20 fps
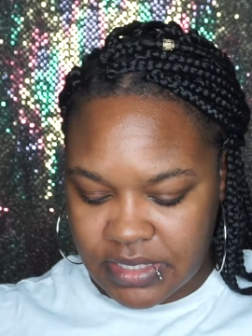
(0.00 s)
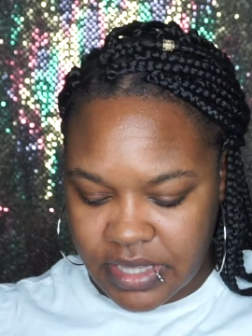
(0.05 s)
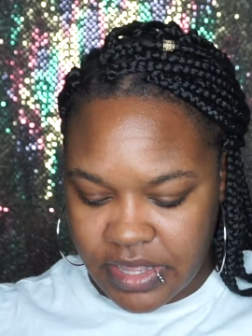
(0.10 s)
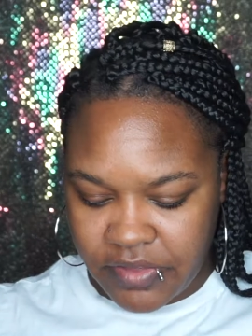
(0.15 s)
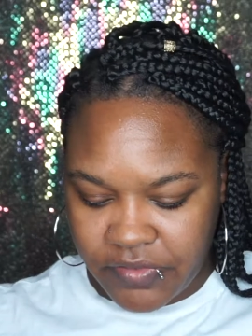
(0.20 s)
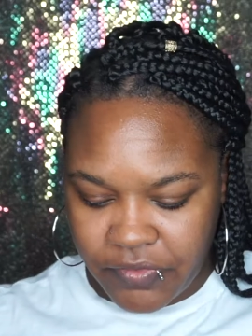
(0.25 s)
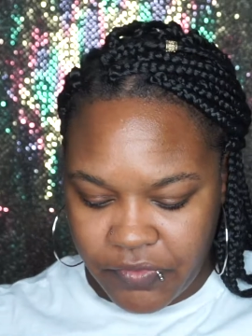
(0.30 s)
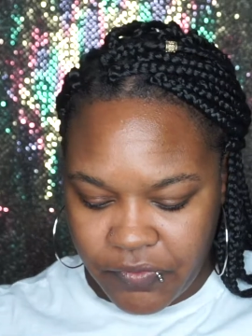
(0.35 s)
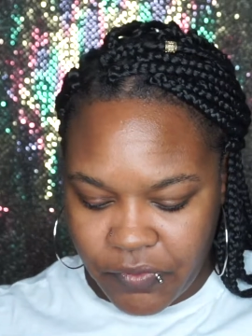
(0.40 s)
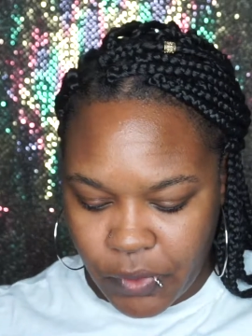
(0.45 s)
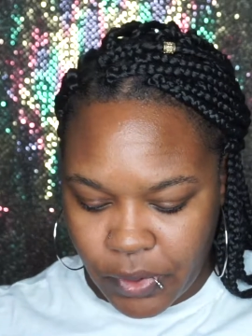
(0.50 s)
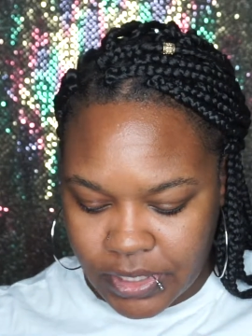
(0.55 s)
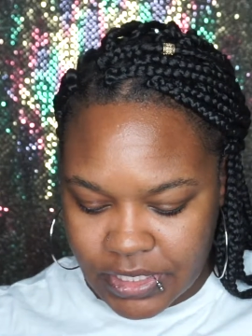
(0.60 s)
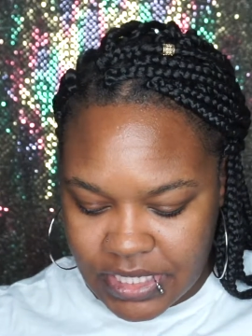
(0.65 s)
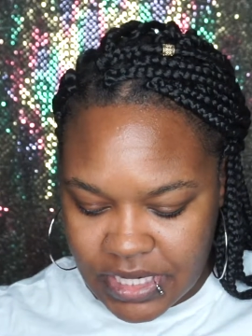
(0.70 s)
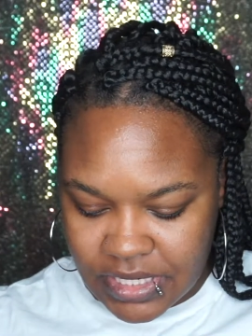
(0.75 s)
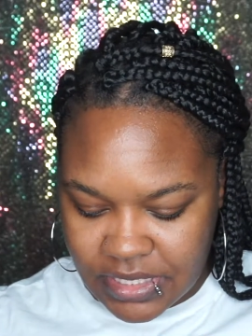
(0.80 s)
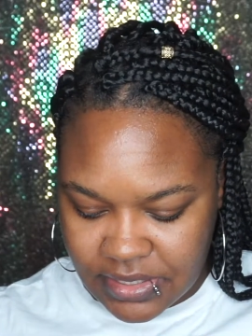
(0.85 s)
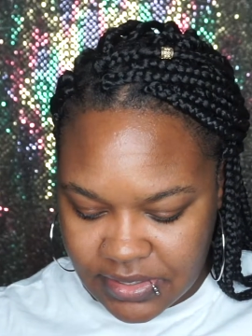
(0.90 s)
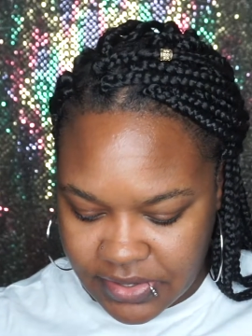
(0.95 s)

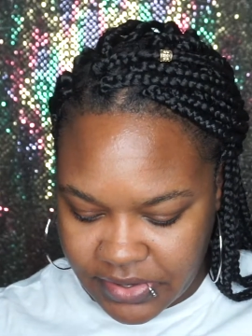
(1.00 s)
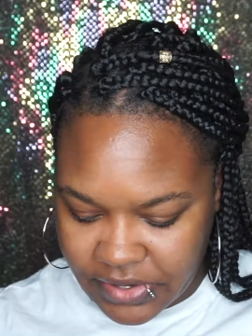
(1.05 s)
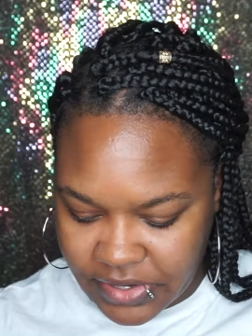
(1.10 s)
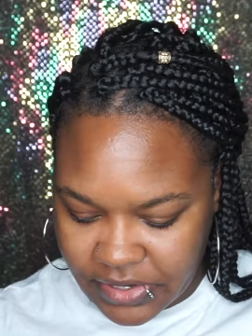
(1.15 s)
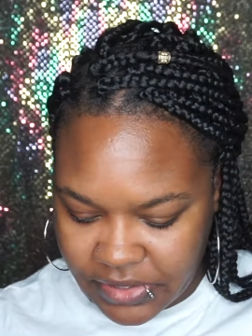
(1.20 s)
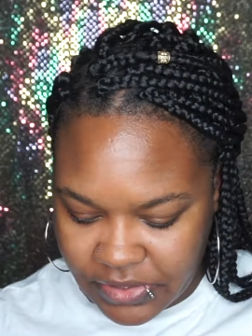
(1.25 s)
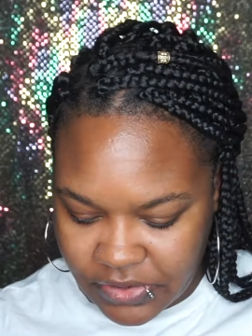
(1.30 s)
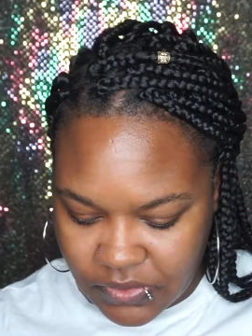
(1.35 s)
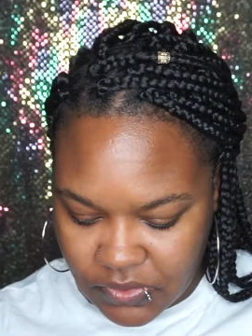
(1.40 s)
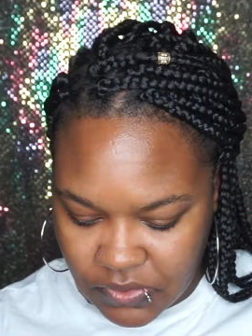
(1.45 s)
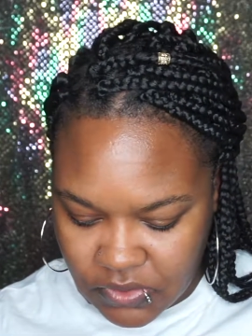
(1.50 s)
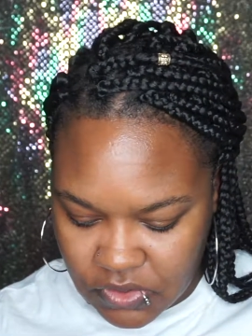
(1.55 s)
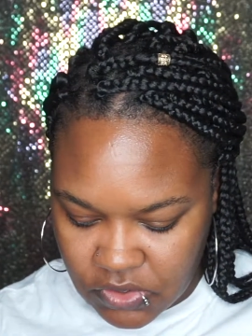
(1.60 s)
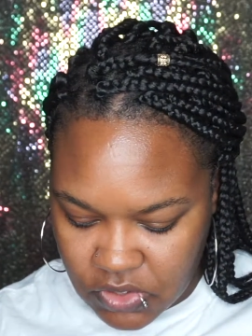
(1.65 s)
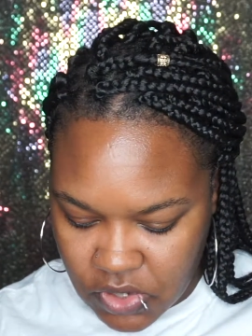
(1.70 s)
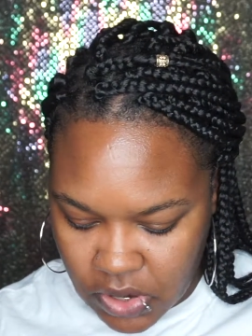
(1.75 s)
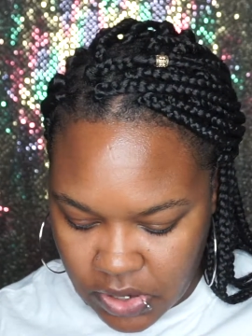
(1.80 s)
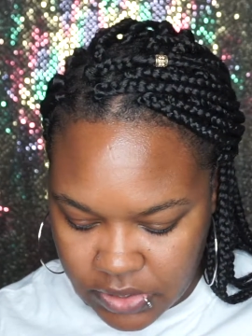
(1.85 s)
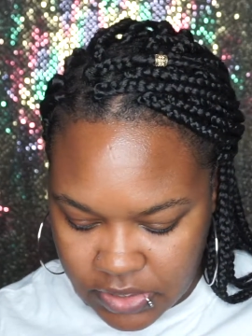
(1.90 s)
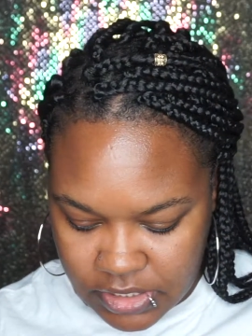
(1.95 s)
F14 is looking a little
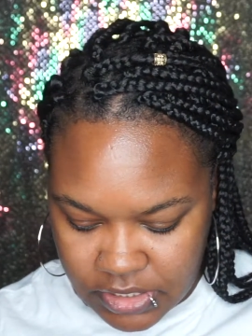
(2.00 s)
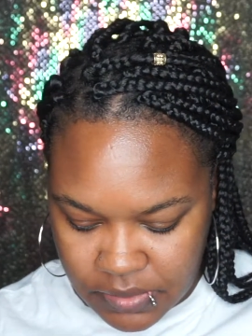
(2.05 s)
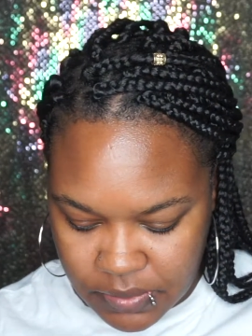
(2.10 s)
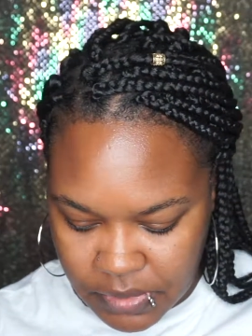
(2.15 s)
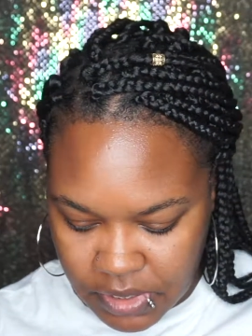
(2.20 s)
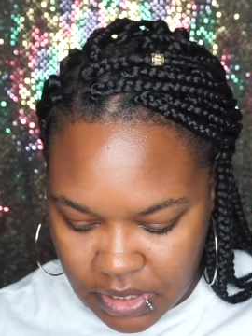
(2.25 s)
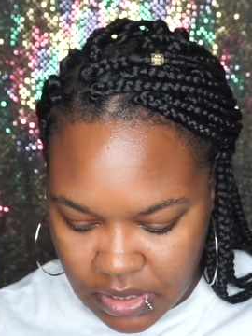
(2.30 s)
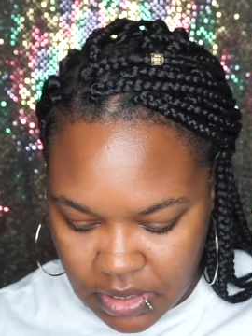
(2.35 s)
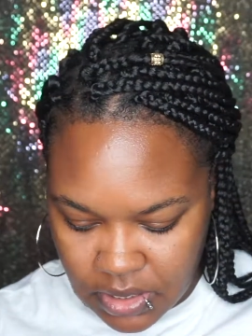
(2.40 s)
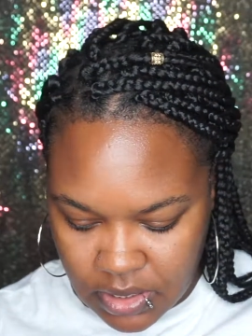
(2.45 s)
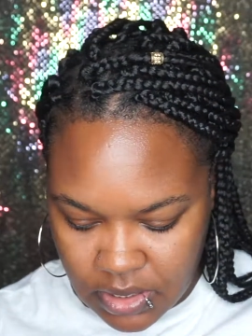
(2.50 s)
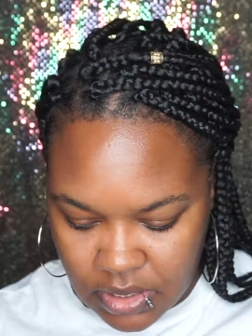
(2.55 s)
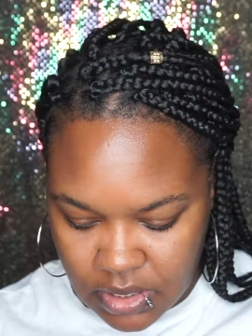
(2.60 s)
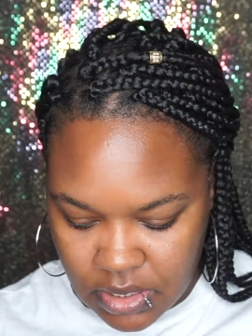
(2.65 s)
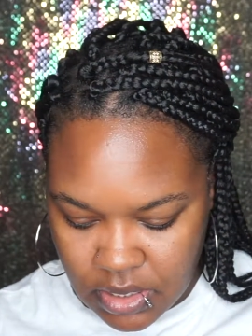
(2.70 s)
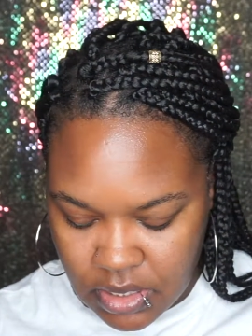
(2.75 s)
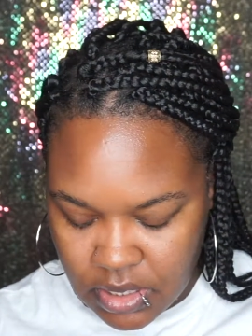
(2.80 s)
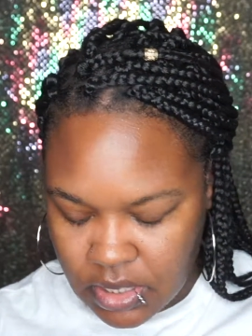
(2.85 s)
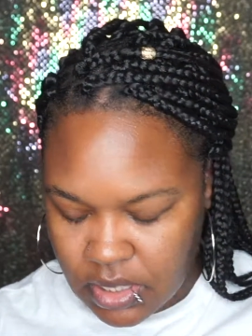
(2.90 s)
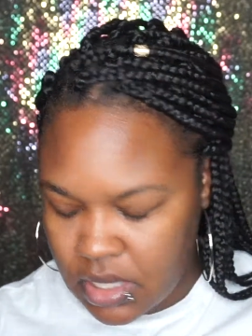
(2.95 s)
dark to me.
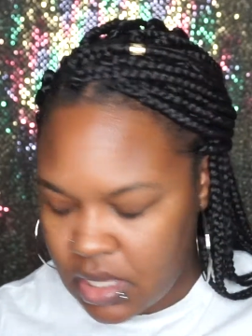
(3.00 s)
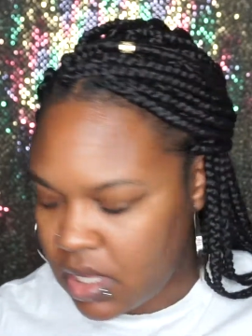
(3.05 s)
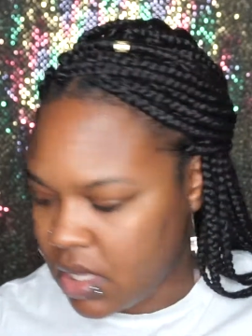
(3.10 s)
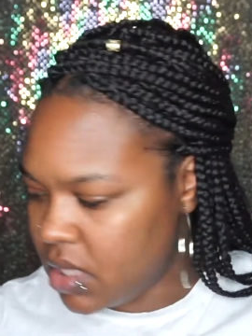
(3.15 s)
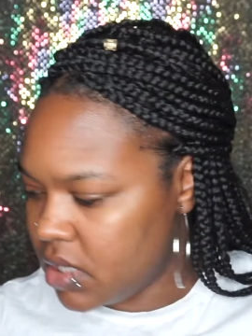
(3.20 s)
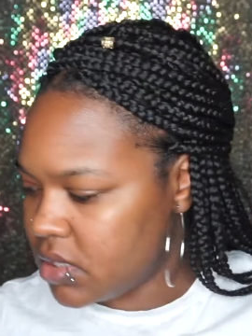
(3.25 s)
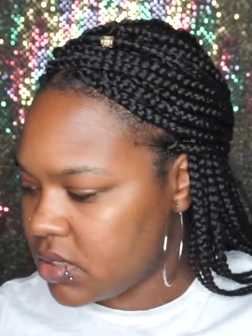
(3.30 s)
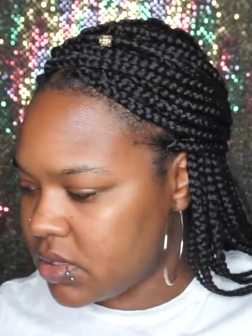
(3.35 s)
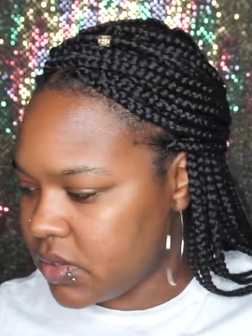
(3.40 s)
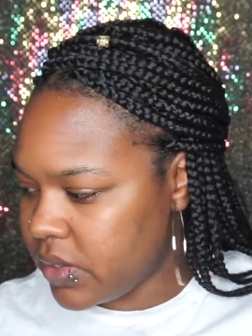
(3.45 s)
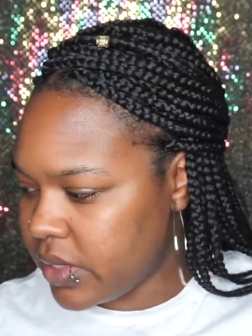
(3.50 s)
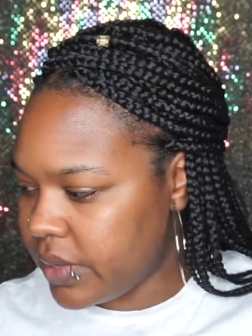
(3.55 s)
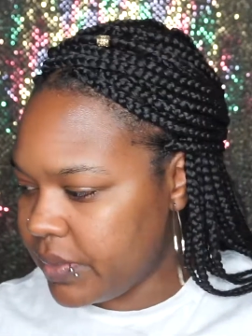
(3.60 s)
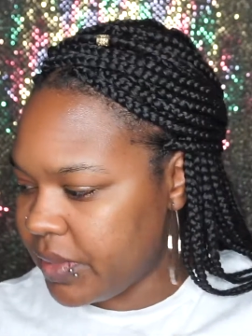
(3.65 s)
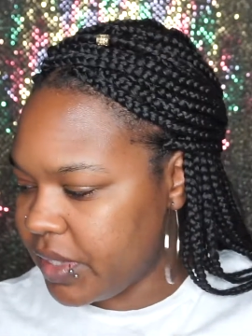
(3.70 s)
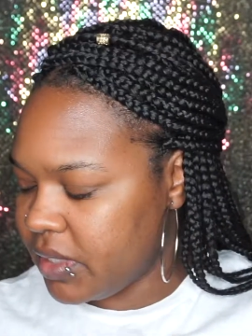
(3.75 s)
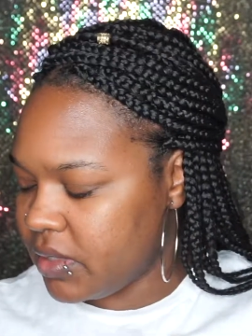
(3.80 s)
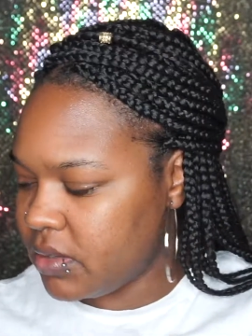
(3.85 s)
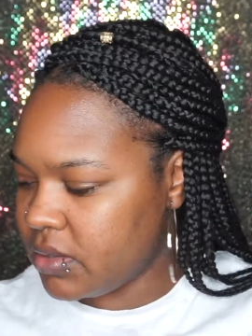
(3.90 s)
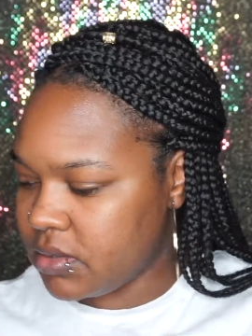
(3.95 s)
So
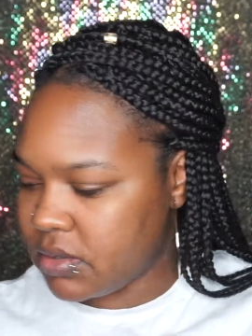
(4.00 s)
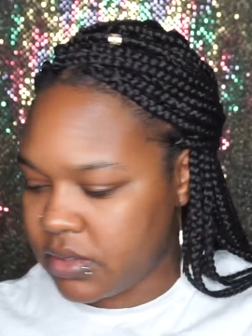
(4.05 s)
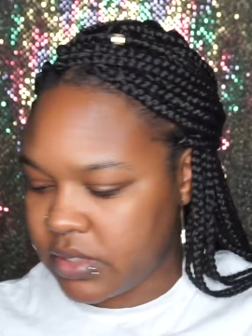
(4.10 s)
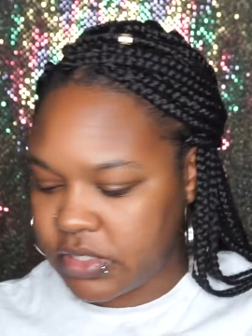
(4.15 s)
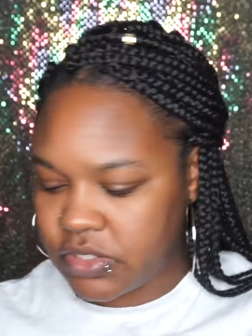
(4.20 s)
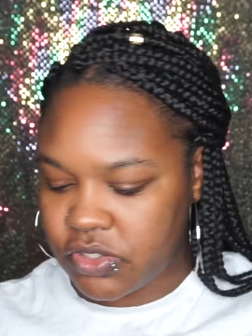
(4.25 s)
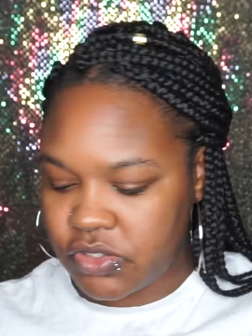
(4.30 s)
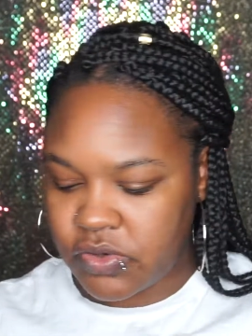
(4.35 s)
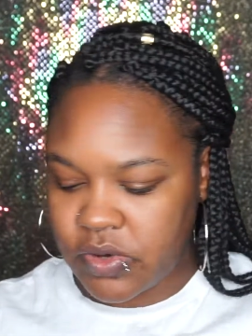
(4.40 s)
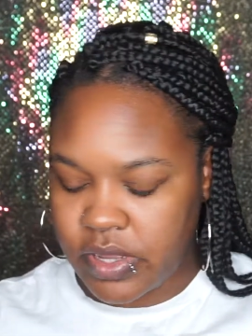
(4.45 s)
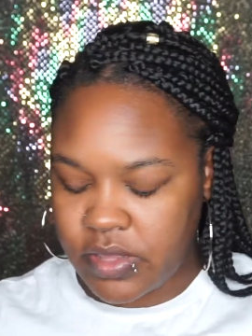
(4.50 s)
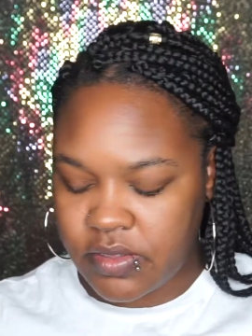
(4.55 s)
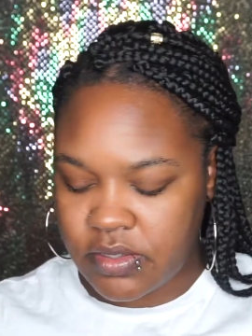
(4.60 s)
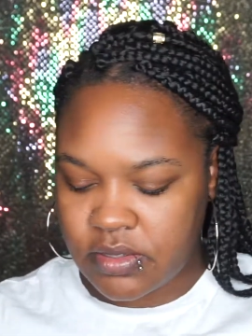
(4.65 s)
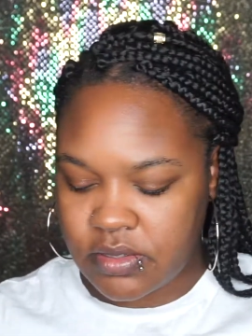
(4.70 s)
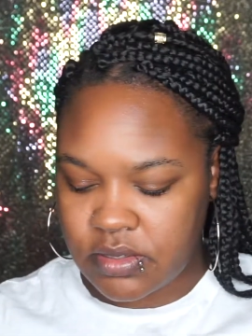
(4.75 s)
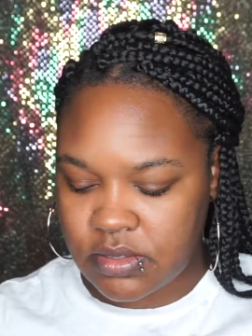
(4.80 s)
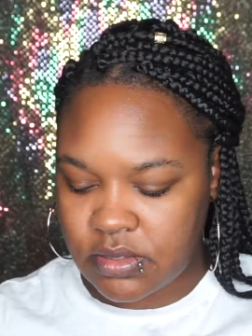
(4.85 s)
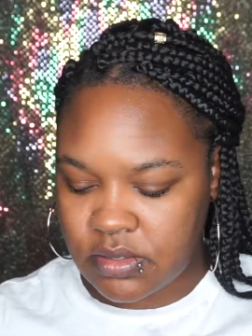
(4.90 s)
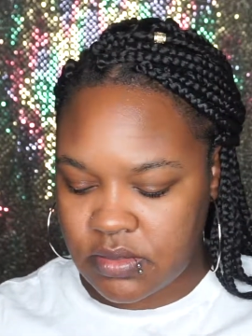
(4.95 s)
let's try
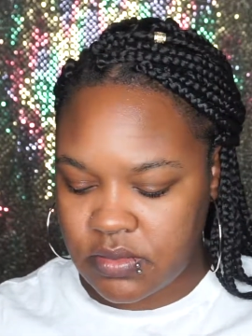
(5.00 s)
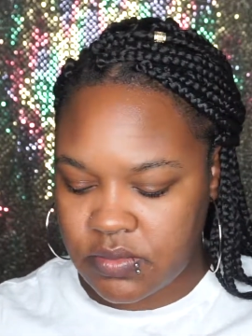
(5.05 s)
this.